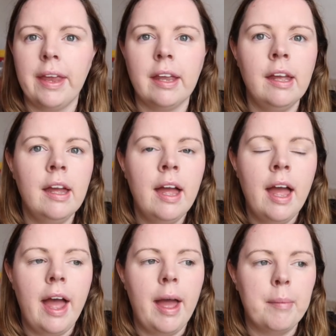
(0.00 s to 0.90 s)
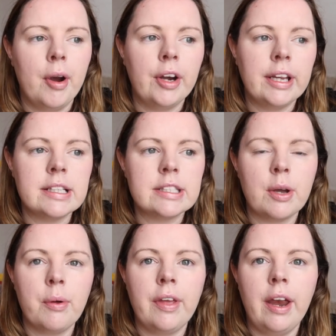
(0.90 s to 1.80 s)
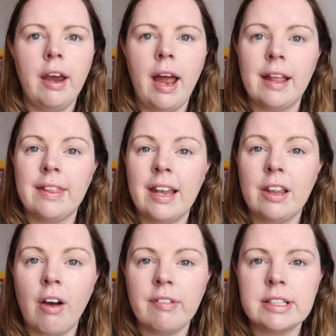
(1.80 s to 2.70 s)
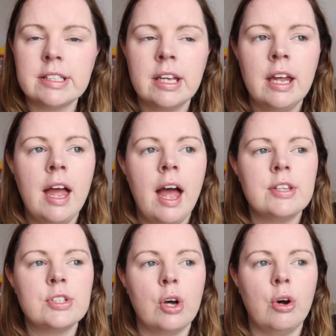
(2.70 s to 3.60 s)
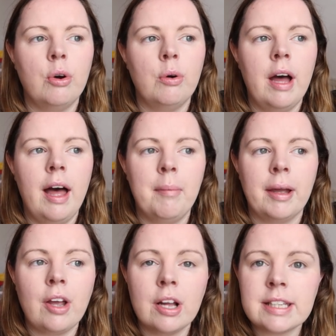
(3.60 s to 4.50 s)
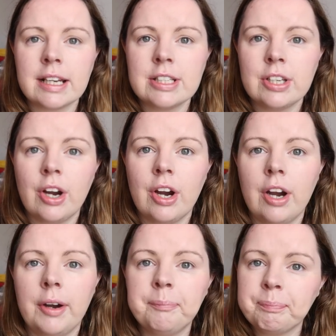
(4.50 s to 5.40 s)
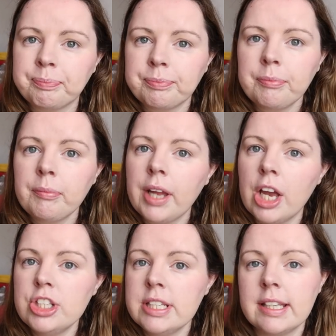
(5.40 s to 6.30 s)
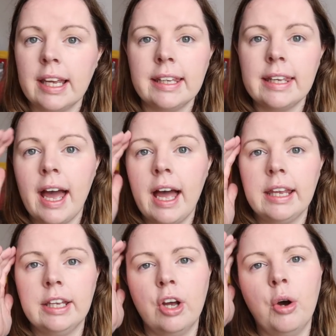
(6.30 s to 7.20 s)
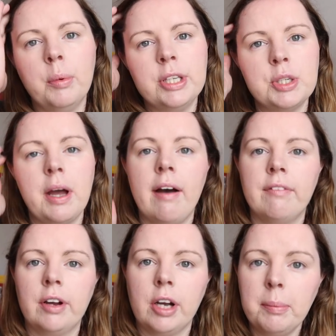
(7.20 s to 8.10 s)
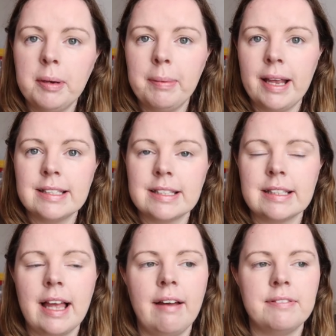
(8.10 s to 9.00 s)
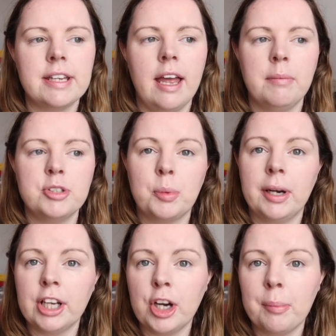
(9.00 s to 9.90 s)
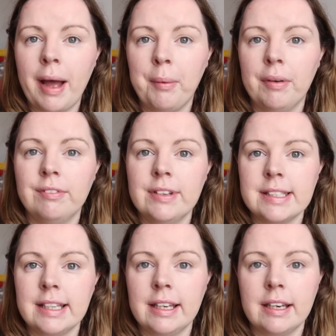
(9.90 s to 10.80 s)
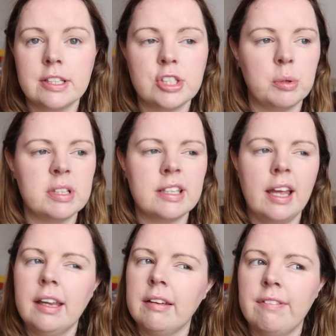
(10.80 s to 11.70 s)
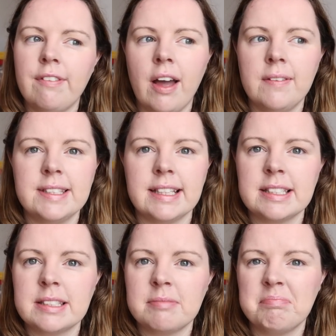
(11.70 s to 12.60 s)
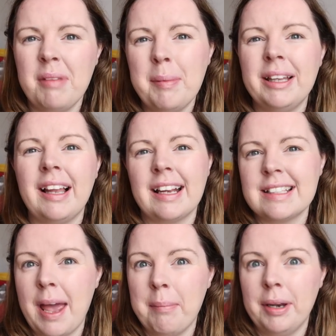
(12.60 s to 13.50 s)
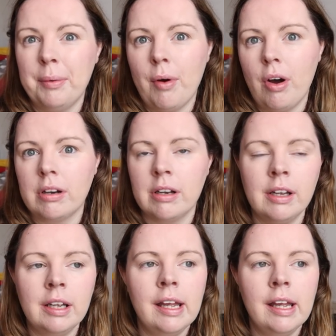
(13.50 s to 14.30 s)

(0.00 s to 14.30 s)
thing. Her kids go there and they love it. So I contacted her and she's like, yeah, you know, we do have a couple of places left. Do you want to come out and visit it? So it's like 5-6, maybe like a 10-minute walk